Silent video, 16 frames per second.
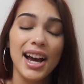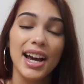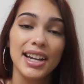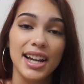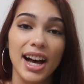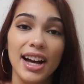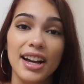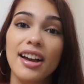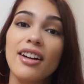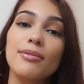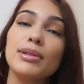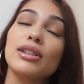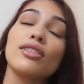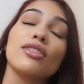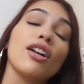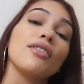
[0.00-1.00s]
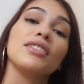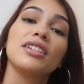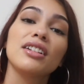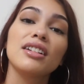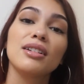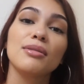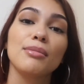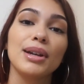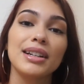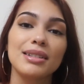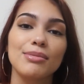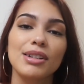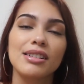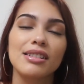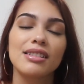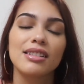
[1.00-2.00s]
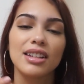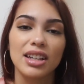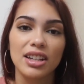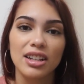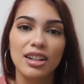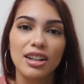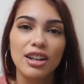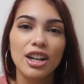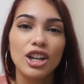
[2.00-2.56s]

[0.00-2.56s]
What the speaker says: And I have been loving it. It makes my skin